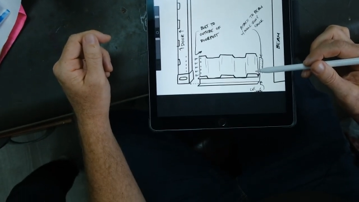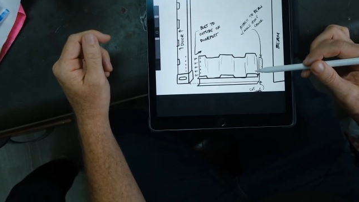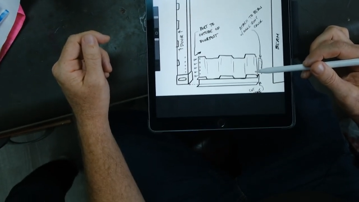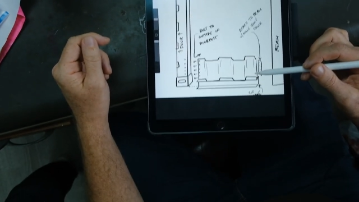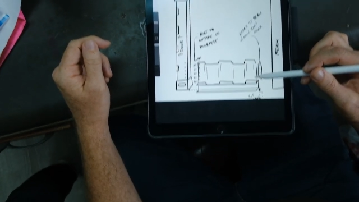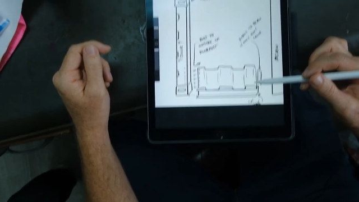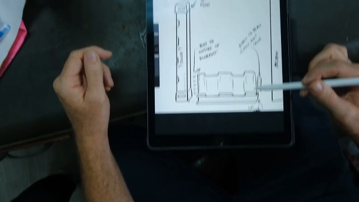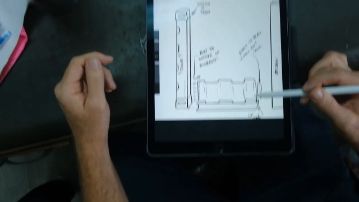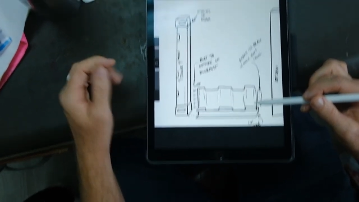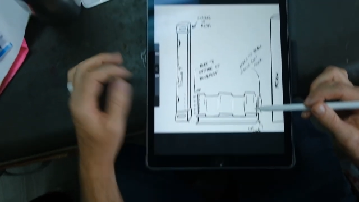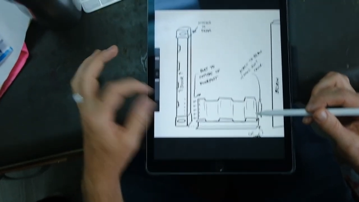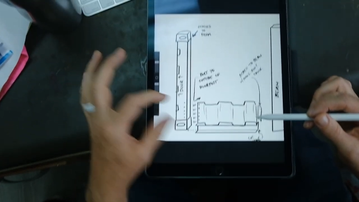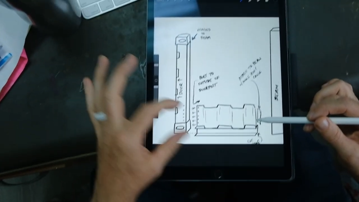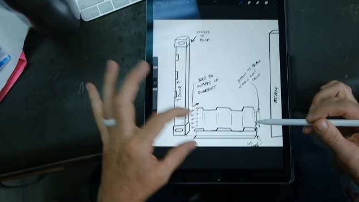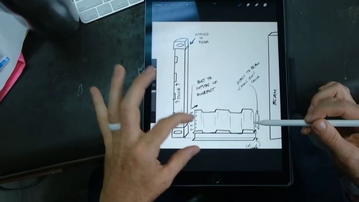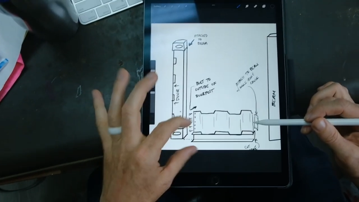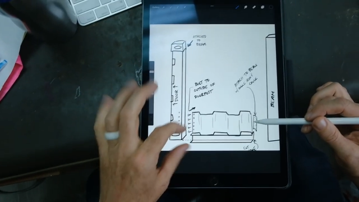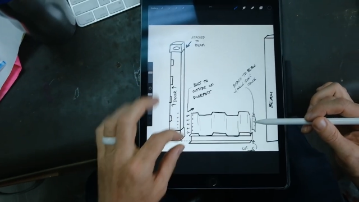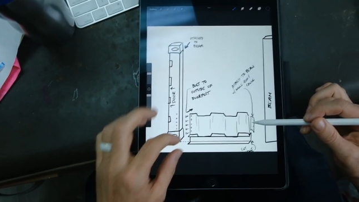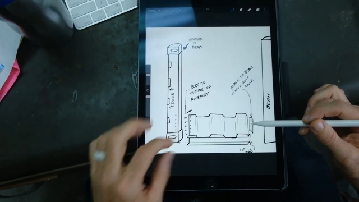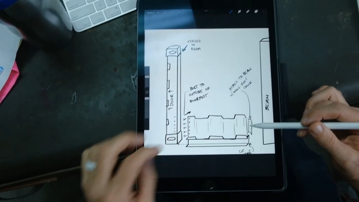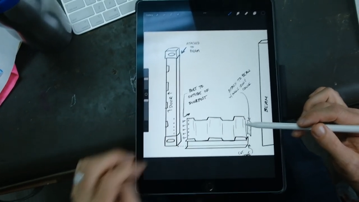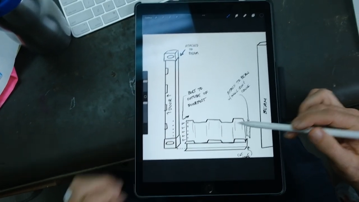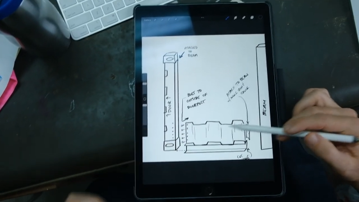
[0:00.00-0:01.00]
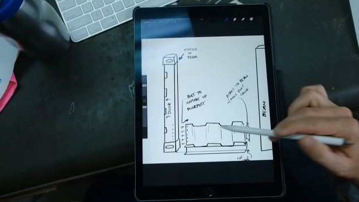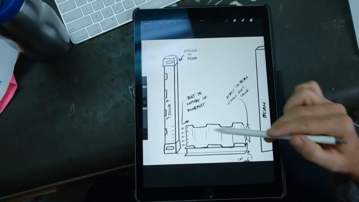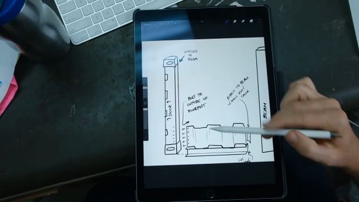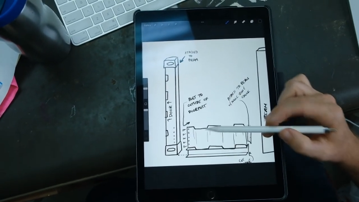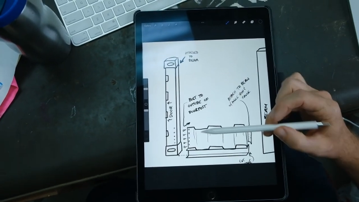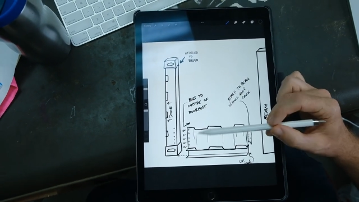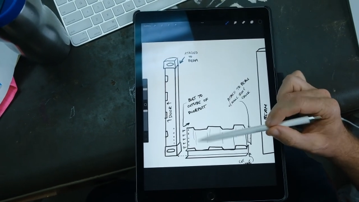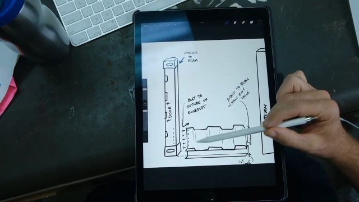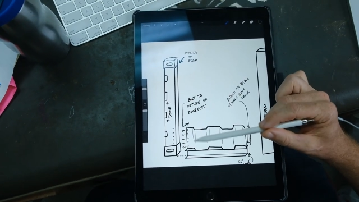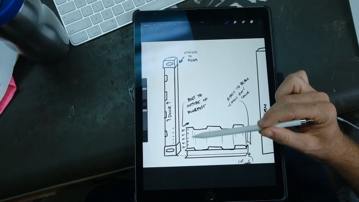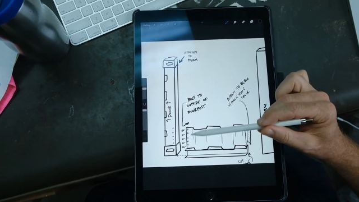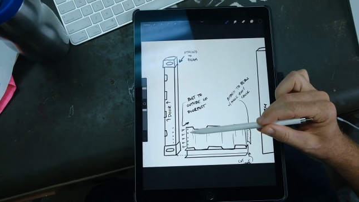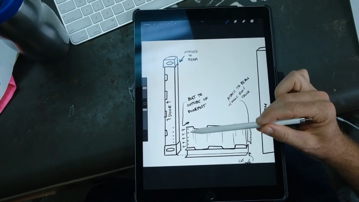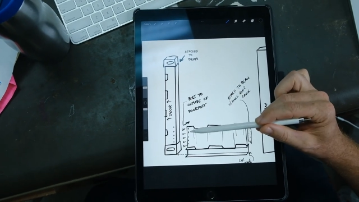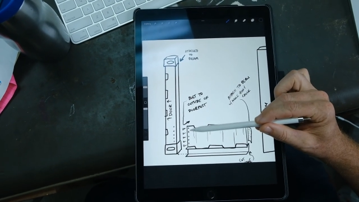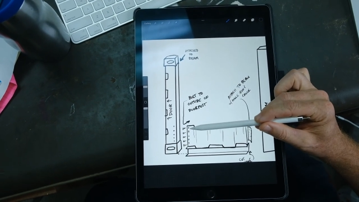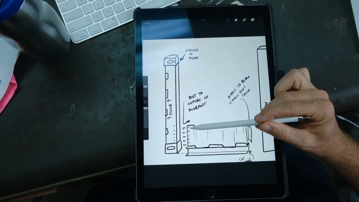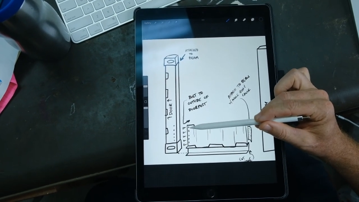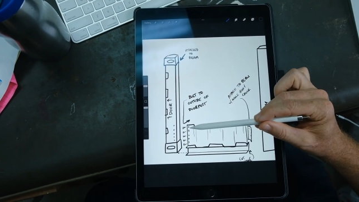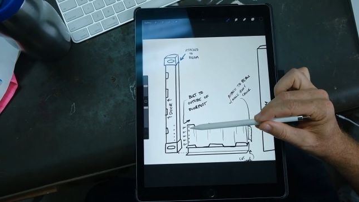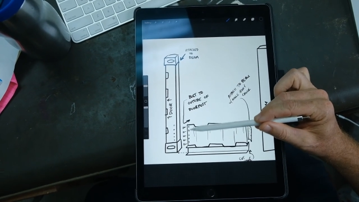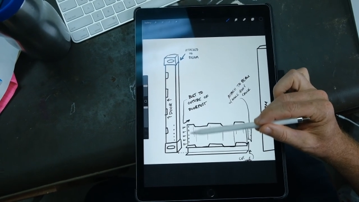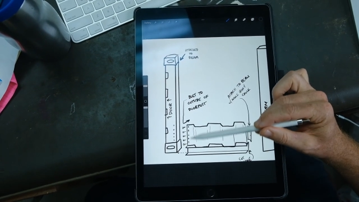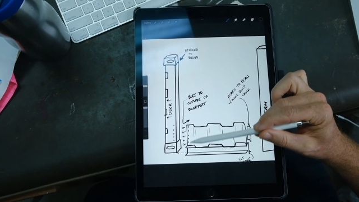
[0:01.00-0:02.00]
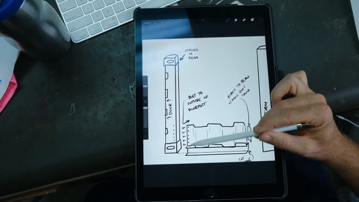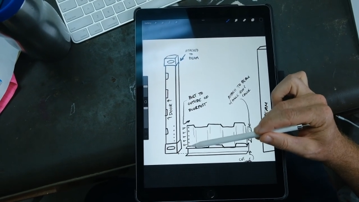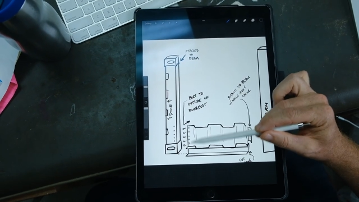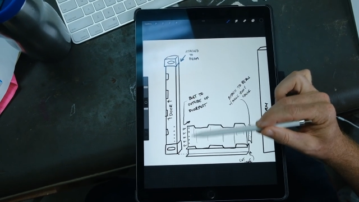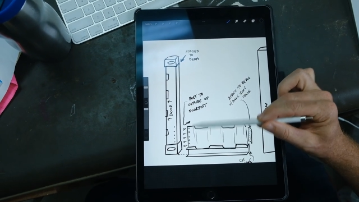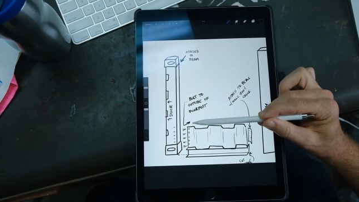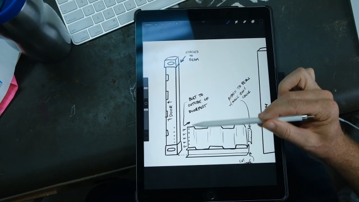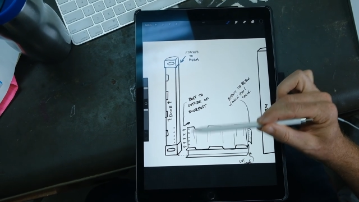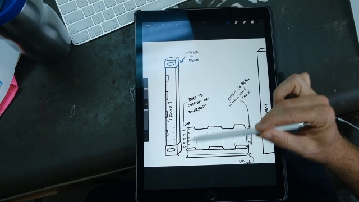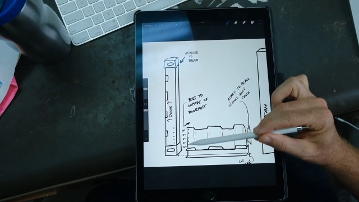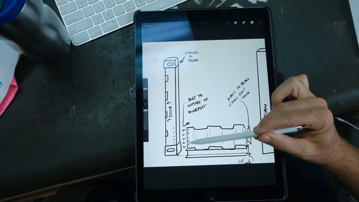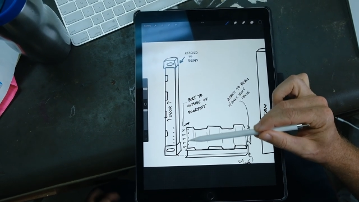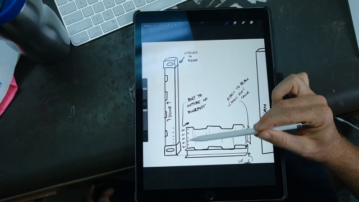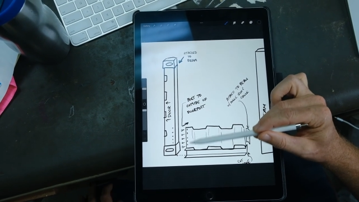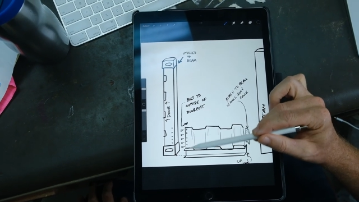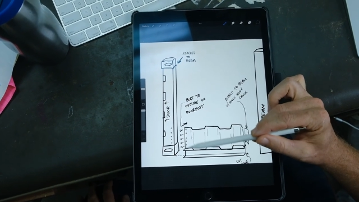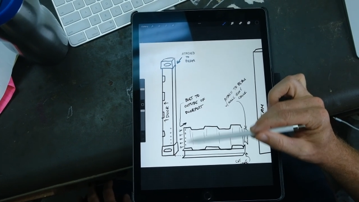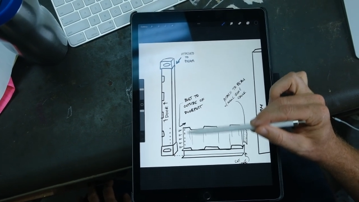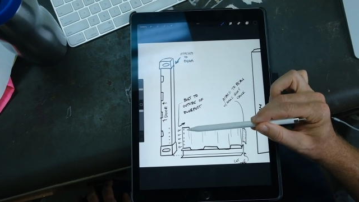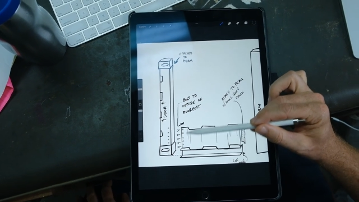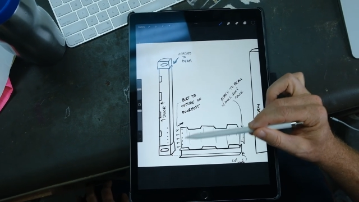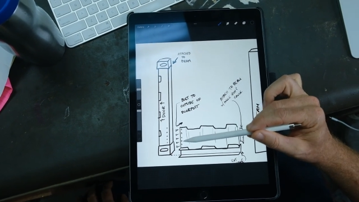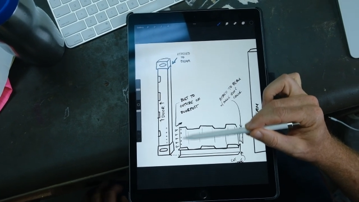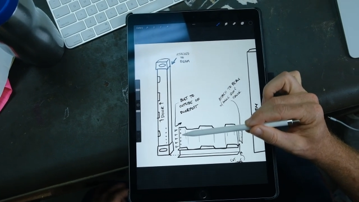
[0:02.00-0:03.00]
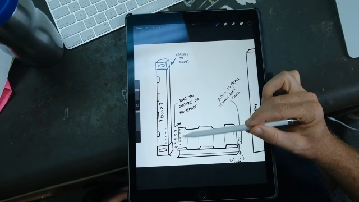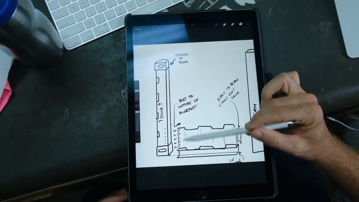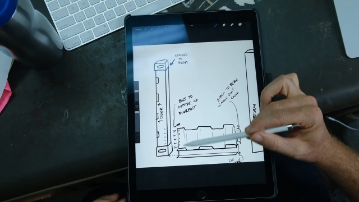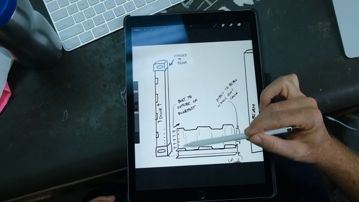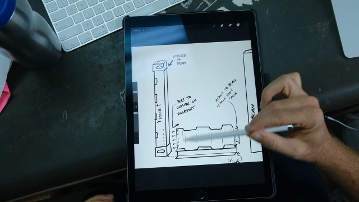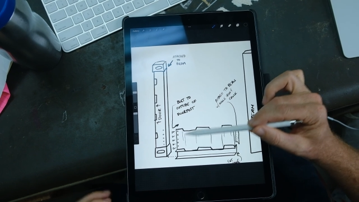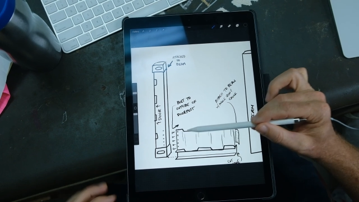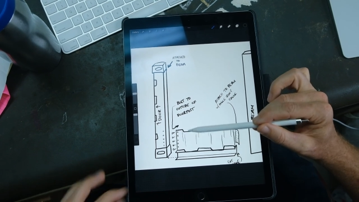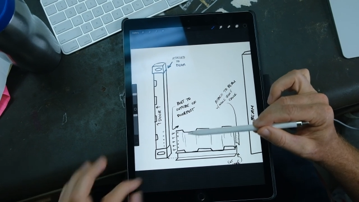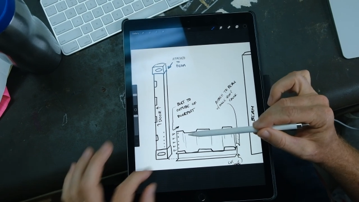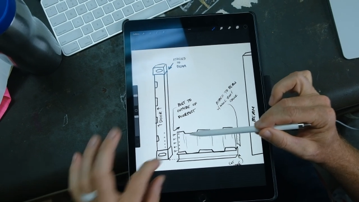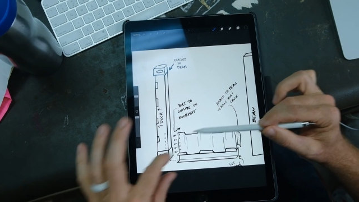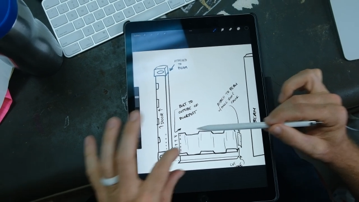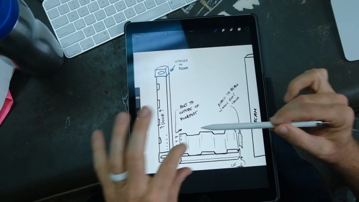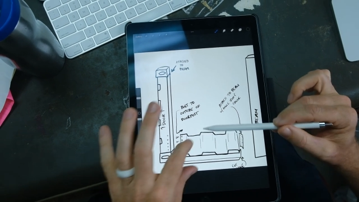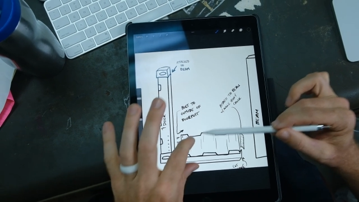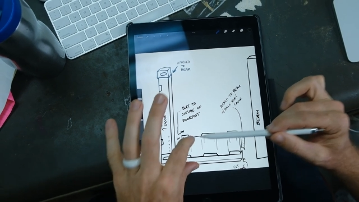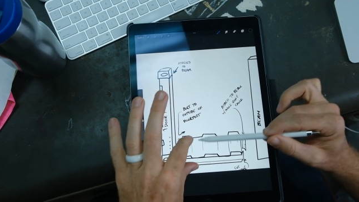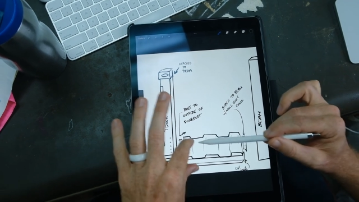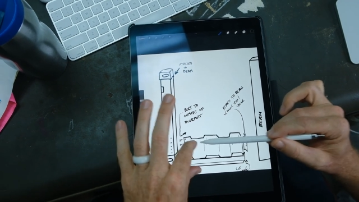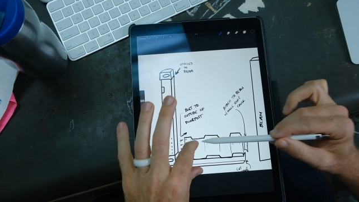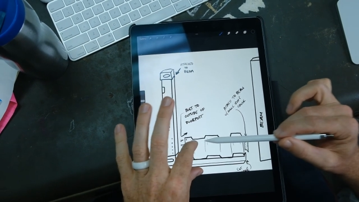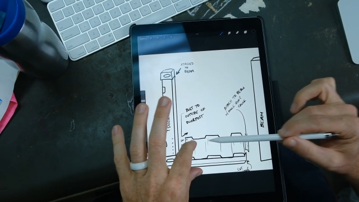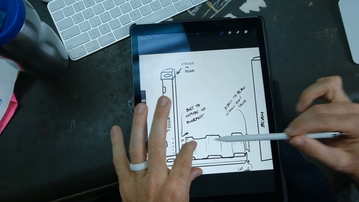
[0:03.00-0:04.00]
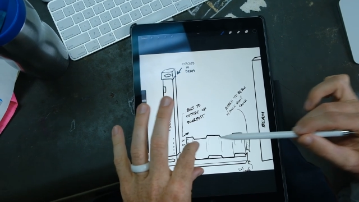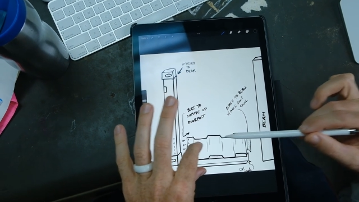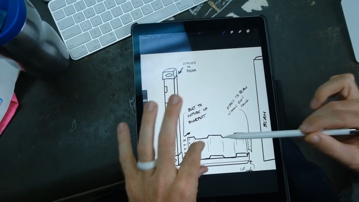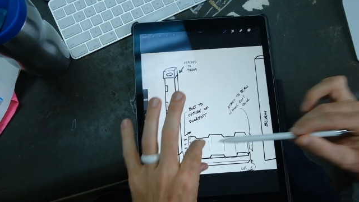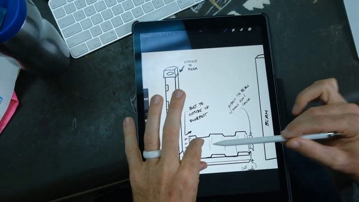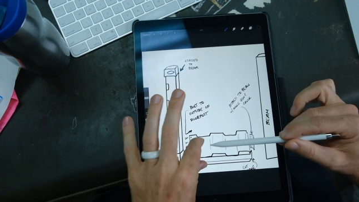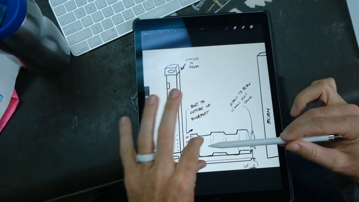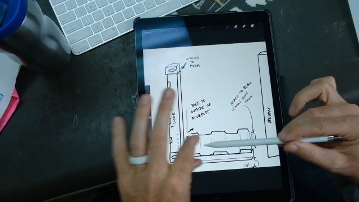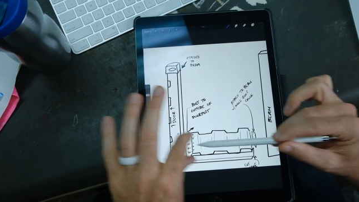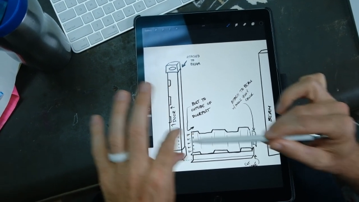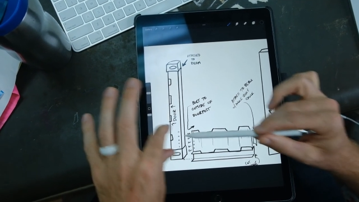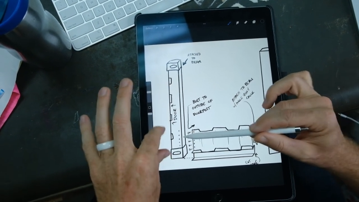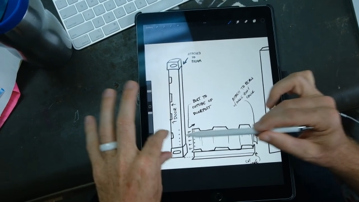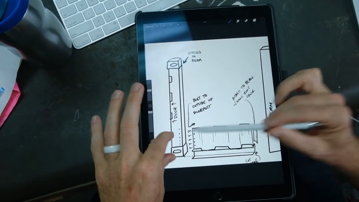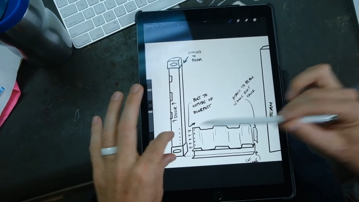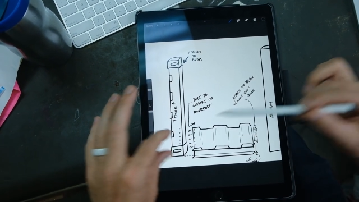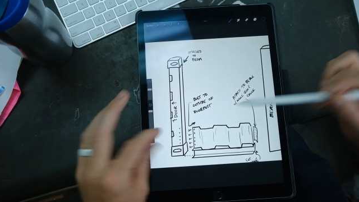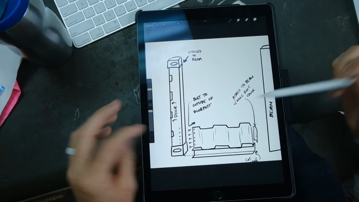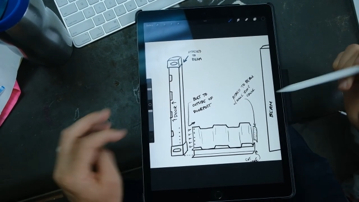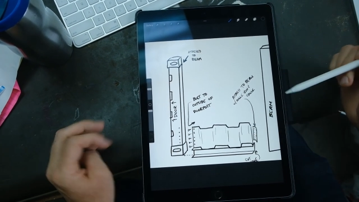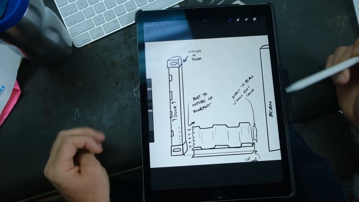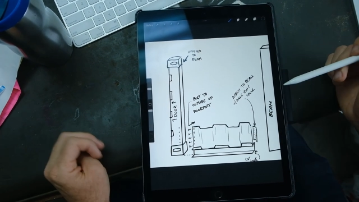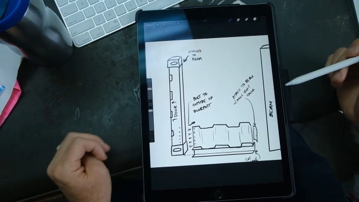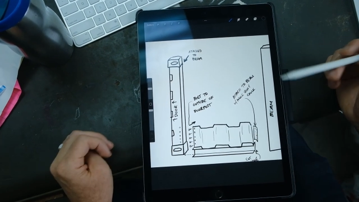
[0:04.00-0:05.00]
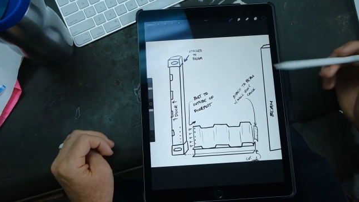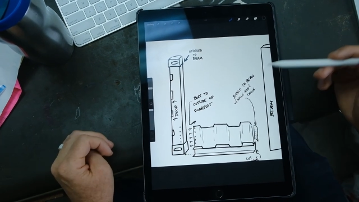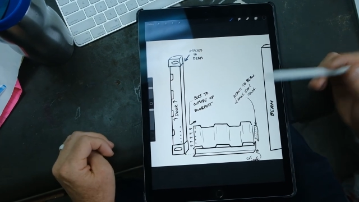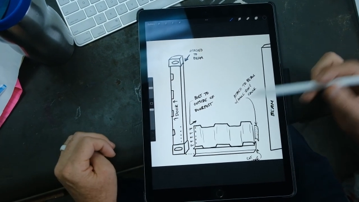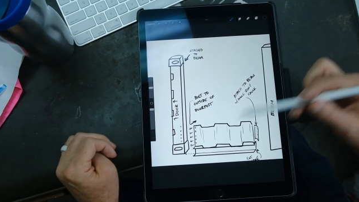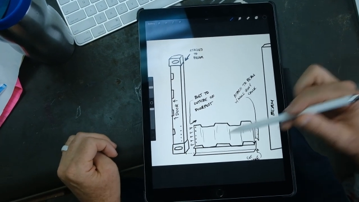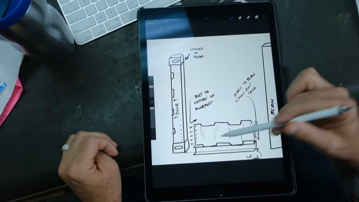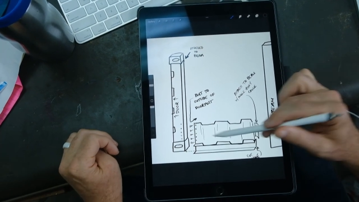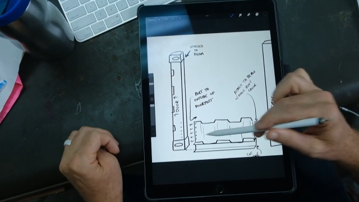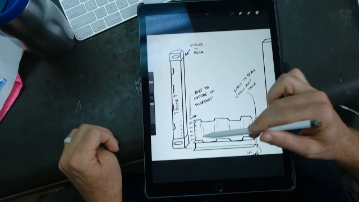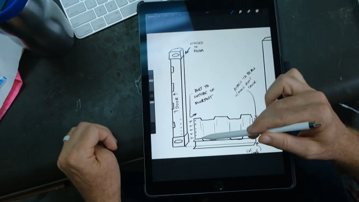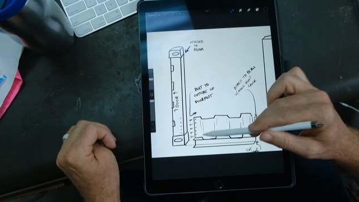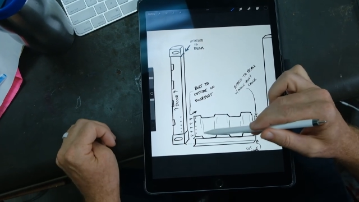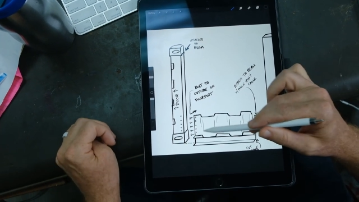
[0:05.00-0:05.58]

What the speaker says: [unreadable: no face in view]